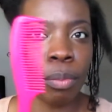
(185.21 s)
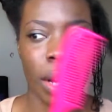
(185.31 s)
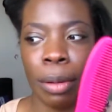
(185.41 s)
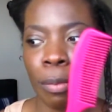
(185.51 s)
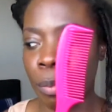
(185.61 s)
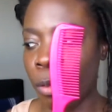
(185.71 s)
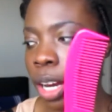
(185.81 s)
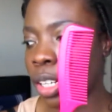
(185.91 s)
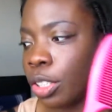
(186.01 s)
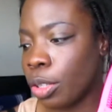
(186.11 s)
my
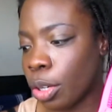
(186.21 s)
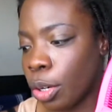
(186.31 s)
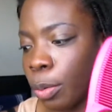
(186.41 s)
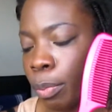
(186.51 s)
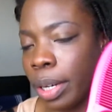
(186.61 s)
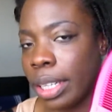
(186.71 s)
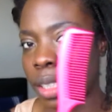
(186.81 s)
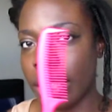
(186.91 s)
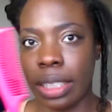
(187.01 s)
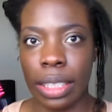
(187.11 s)
wide tooth comb, but
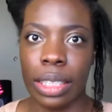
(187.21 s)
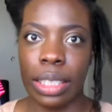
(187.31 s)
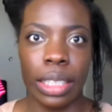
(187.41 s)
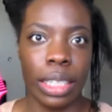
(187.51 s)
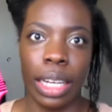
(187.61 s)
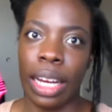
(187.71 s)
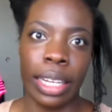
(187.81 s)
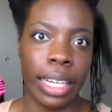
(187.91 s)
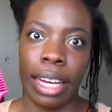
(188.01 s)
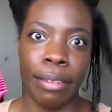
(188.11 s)

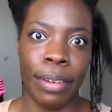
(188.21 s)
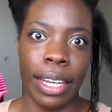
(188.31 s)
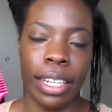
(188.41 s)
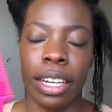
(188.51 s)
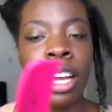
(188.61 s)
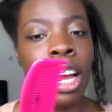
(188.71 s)
can't find it.